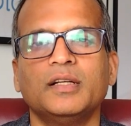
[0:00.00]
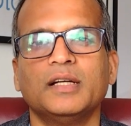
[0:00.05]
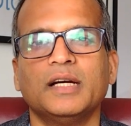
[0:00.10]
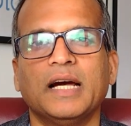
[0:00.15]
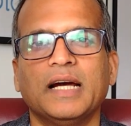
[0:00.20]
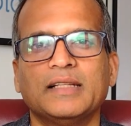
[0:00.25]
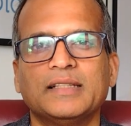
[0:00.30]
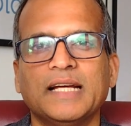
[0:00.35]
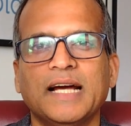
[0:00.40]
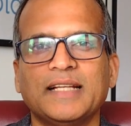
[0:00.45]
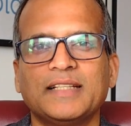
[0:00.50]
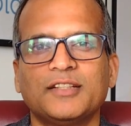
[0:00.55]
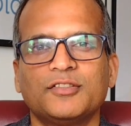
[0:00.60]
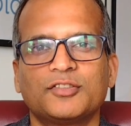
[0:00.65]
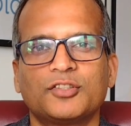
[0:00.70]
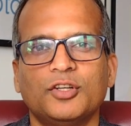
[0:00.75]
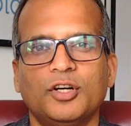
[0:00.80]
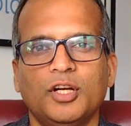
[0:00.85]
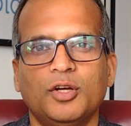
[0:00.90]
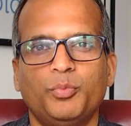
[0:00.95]
and that is
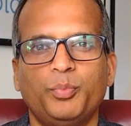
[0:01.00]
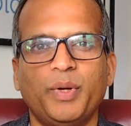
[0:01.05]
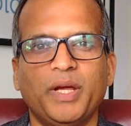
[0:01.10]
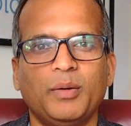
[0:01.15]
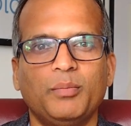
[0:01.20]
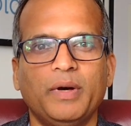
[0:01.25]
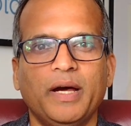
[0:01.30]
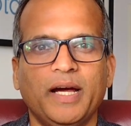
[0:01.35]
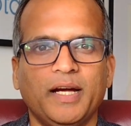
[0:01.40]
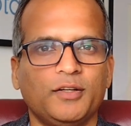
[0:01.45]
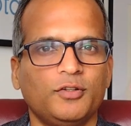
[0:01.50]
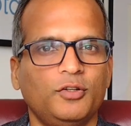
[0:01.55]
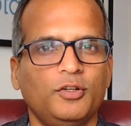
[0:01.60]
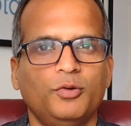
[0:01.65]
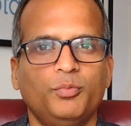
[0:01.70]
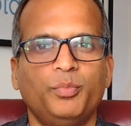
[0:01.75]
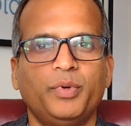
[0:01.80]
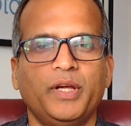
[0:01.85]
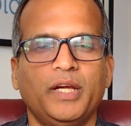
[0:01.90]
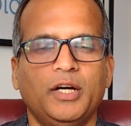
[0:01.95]
called payback or
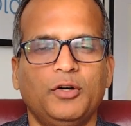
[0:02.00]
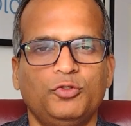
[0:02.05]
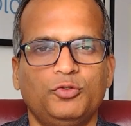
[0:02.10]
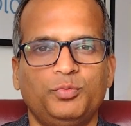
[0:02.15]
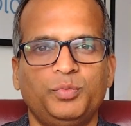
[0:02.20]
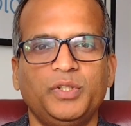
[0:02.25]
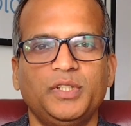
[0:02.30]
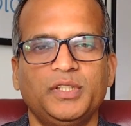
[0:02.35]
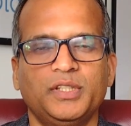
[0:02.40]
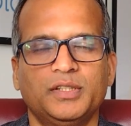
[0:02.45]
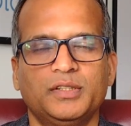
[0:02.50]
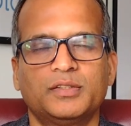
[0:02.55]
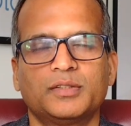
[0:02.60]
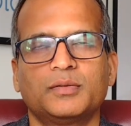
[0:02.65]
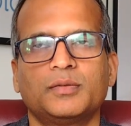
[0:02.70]
payout period.